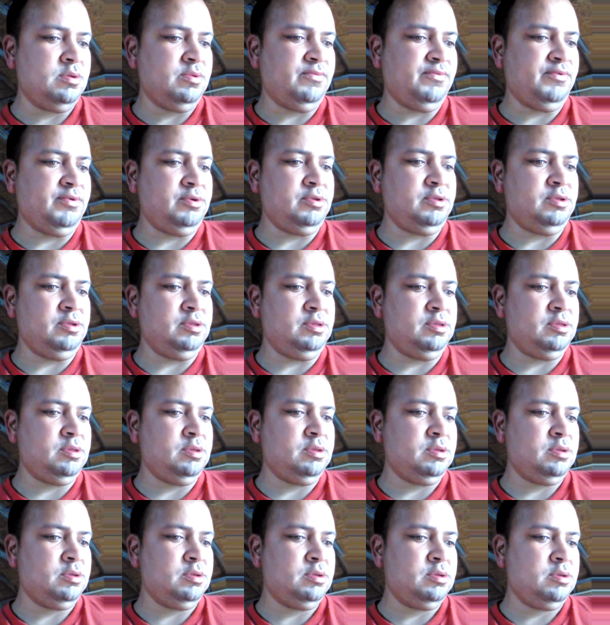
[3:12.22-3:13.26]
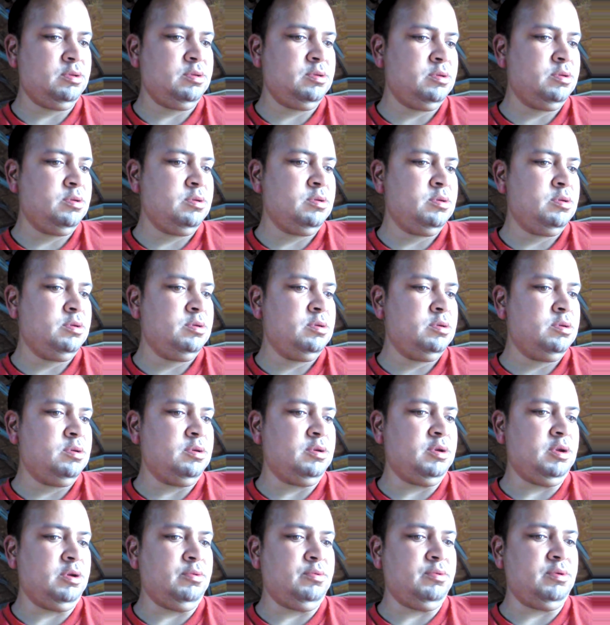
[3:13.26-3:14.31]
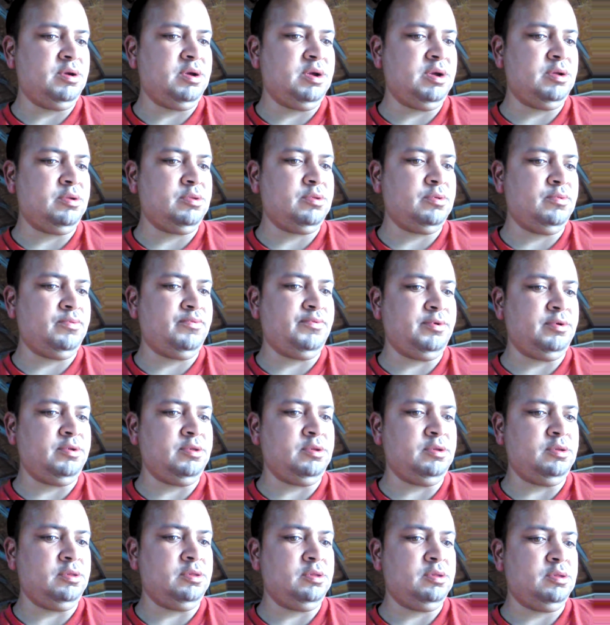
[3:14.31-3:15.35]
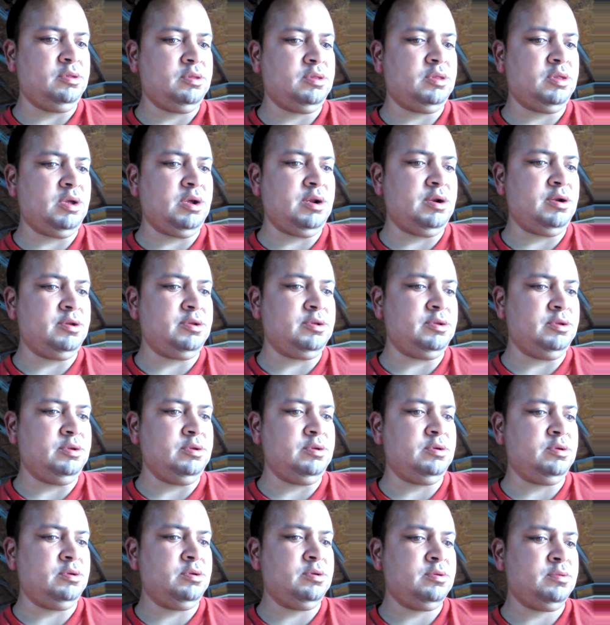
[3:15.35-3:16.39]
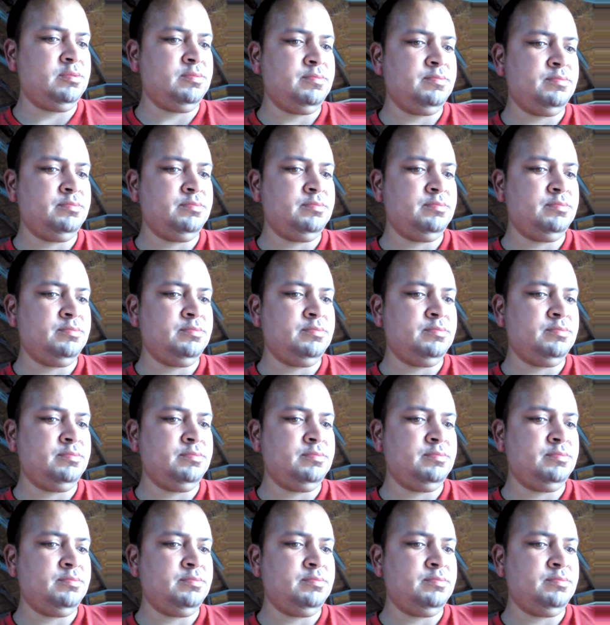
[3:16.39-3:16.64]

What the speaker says: versus Dalton Castle versus Silas Young.